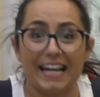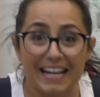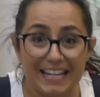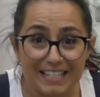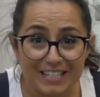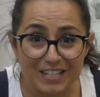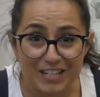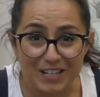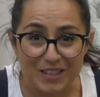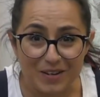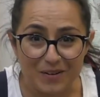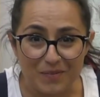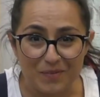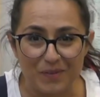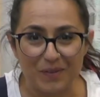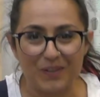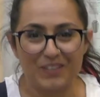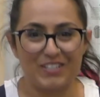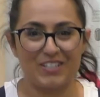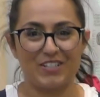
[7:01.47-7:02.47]
into the
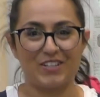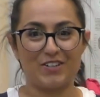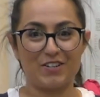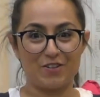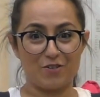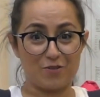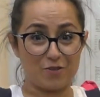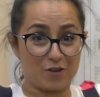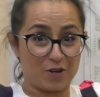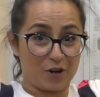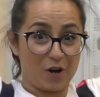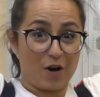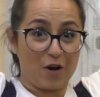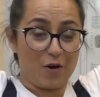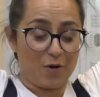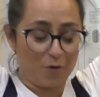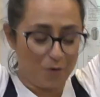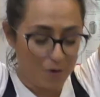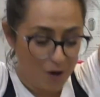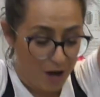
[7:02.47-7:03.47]
water you
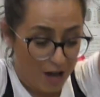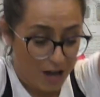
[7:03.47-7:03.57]
go.